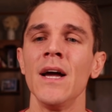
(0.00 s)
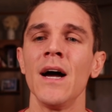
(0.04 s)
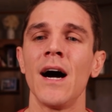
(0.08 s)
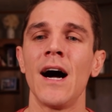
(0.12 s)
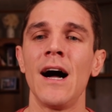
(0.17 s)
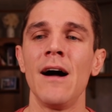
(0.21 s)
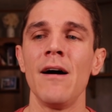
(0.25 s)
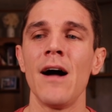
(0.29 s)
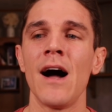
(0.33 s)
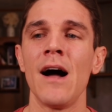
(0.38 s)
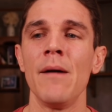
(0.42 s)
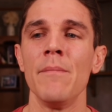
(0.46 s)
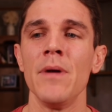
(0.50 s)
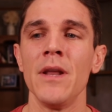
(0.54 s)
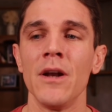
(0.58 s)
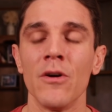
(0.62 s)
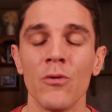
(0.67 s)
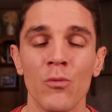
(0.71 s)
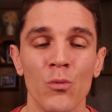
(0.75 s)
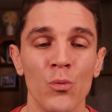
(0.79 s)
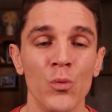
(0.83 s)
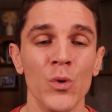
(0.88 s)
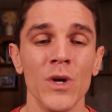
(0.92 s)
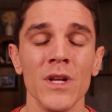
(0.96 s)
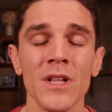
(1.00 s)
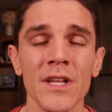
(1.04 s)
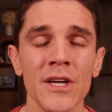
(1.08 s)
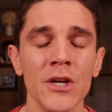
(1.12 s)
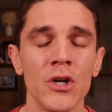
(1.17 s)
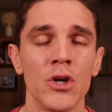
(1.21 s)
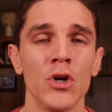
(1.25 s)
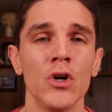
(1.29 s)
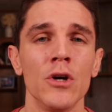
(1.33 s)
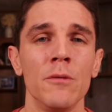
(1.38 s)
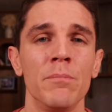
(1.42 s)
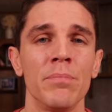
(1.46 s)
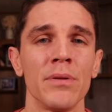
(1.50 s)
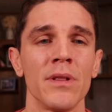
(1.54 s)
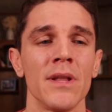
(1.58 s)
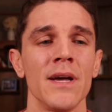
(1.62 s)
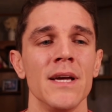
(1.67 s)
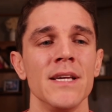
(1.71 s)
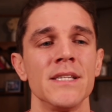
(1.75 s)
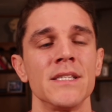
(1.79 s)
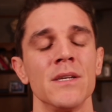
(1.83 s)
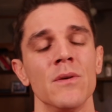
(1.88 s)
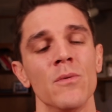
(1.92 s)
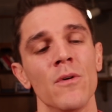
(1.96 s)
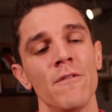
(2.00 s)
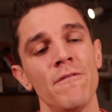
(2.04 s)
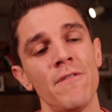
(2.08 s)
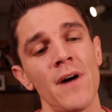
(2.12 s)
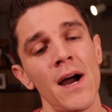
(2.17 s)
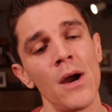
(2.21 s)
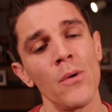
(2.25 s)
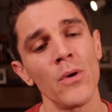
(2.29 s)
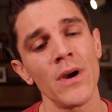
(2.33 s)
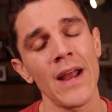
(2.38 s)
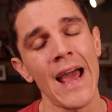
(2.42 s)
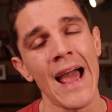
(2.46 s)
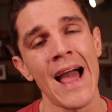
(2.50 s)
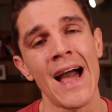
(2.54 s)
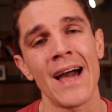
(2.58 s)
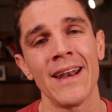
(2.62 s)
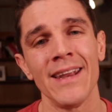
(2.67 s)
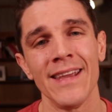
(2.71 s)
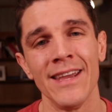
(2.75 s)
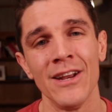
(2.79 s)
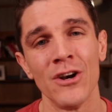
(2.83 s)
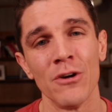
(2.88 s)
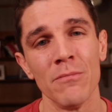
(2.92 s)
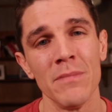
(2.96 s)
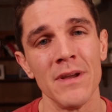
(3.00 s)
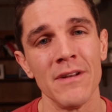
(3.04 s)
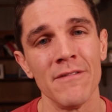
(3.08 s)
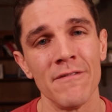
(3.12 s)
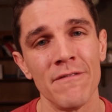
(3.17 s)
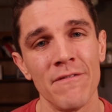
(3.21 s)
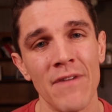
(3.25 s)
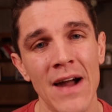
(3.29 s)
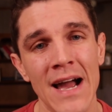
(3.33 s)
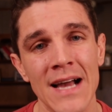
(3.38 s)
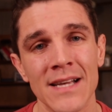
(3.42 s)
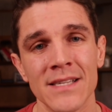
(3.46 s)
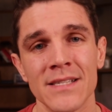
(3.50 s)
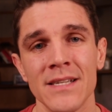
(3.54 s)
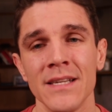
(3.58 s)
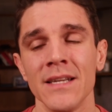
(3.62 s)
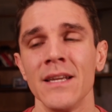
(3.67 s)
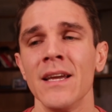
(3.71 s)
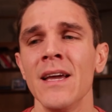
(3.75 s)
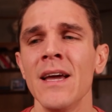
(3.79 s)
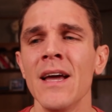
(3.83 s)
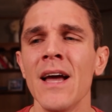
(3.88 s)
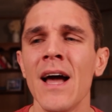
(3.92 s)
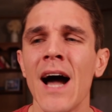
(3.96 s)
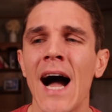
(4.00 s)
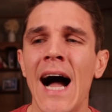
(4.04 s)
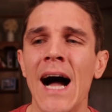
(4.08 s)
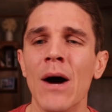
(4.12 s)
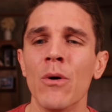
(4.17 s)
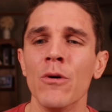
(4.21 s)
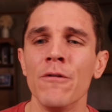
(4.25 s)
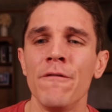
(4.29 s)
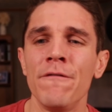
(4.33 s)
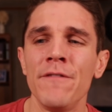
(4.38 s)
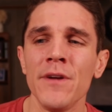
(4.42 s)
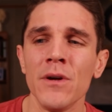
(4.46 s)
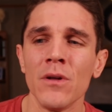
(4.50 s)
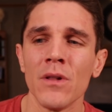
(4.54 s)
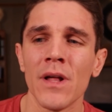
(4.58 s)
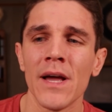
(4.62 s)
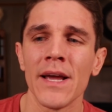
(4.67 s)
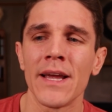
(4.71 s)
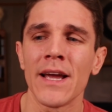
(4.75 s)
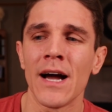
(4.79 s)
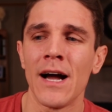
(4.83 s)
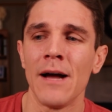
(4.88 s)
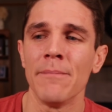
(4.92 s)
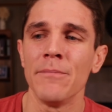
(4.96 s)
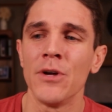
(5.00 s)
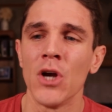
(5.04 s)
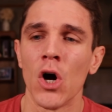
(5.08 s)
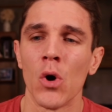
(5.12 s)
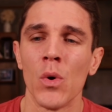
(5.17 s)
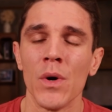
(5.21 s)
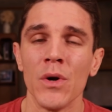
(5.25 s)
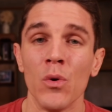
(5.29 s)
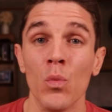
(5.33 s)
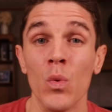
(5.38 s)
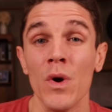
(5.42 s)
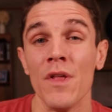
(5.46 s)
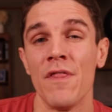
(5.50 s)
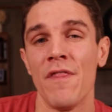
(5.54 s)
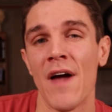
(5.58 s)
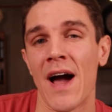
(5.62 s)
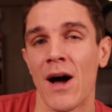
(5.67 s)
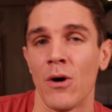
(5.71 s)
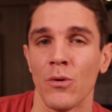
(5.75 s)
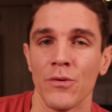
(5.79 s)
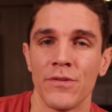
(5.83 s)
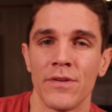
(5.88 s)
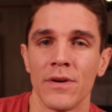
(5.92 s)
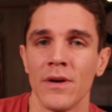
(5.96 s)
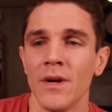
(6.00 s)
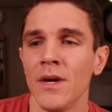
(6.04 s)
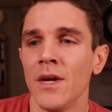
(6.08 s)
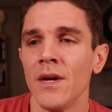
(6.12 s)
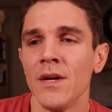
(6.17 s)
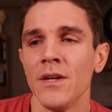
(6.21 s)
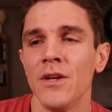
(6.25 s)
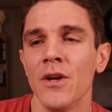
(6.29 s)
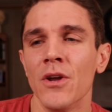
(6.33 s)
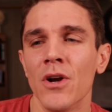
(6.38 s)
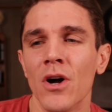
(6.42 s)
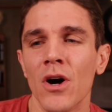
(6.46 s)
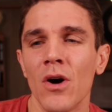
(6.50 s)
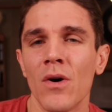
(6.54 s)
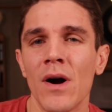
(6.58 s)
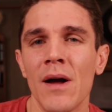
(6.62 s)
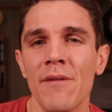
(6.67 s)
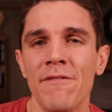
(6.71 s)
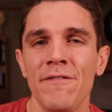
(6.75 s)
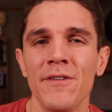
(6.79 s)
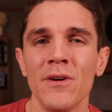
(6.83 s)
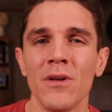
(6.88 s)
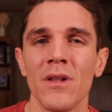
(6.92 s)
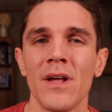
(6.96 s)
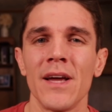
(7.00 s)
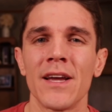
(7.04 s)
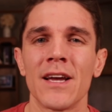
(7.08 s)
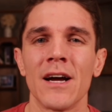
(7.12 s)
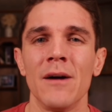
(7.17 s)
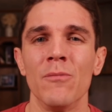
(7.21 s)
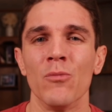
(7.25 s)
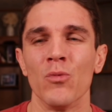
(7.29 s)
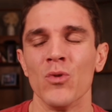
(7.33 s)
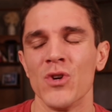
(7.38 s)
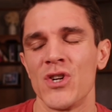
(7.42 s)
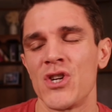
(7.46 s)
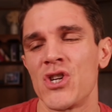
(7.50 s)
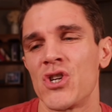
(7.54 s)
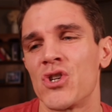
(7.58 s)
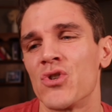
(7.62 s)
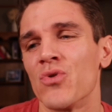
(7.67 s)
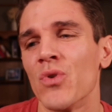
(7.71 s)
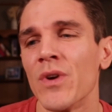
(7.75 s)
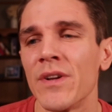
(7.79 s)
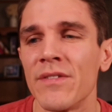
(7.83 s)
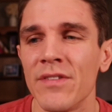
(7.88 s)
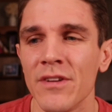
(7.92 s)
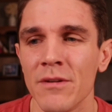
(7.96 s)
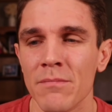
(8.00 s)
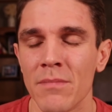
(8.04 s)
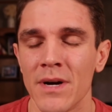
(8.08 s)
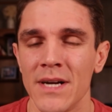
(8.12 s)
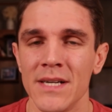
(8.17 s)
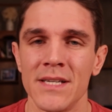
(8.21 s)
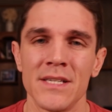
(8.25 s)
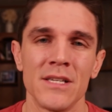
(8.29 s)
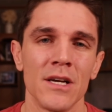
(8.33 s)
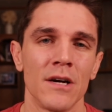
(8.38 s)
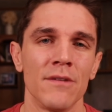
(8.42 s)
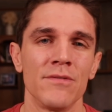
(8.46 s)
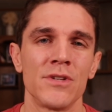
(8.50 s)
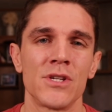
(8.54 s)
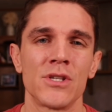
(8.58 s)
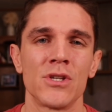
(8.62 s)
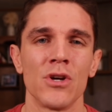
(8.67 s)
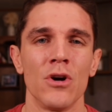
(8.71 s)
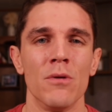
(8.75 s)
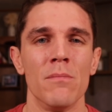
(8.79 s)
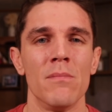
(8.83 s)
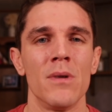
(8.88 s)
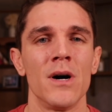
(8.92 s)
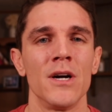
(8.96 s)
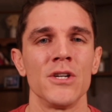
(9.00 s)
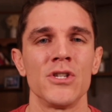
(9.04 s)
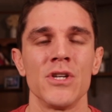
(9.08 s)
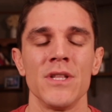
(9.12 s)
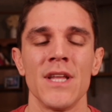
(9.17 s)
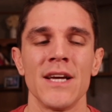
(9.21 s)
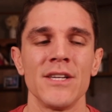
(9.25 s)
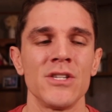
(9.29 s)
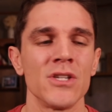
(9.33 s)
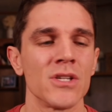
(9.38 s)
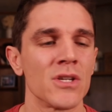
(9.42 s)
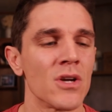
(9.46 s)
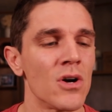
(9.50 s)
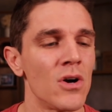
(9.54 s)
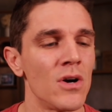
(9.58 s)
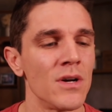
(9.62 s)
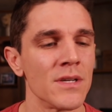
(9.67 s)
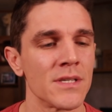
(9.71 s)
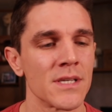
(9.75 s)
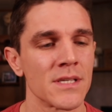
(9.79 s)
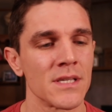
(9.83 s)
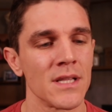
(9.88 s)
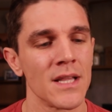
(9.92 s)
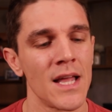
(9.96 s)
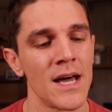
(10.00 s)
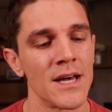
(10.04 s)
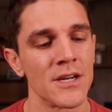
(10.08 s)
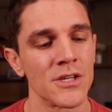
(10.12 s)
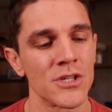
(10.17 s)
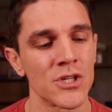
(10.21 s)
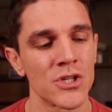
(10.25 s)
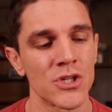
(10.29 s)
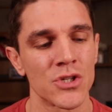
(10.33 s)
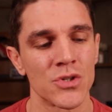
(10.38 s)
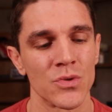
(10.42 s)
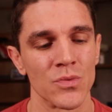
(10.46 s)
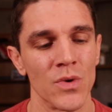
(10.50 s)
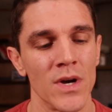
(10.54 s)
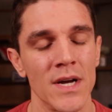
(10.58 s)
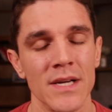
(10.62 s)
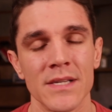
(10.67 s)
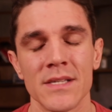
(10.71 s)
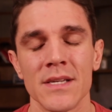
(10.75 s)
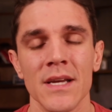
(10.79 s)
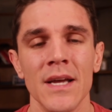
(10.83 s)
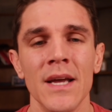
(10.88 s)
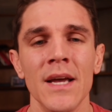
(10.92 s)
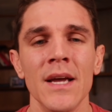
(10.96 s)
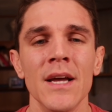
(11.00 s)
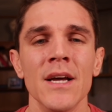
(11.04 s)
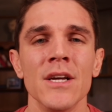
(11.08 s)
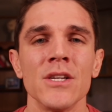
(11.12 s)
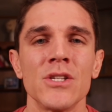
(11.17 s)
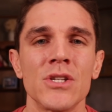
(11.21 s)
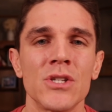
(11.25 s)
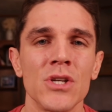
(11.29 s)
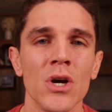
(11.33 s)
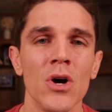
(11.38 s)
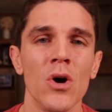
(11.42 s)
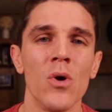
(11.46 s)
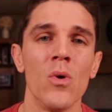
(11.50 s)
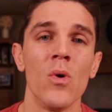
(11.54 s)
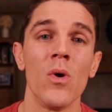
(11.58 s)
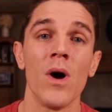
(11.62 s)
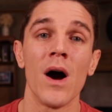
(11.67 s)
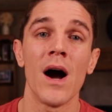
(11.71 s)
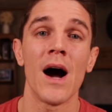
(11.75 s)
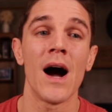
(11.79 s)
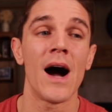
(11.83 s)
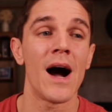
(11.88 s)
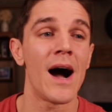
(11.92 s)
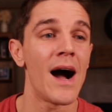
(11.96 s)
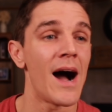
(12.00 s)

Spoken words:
I'm in a really good place, and if I were to add intermittent fasting, I would feel like I'm going without. You know, I feel like I'm restricting myself so much, and that just causes a lot of stress. So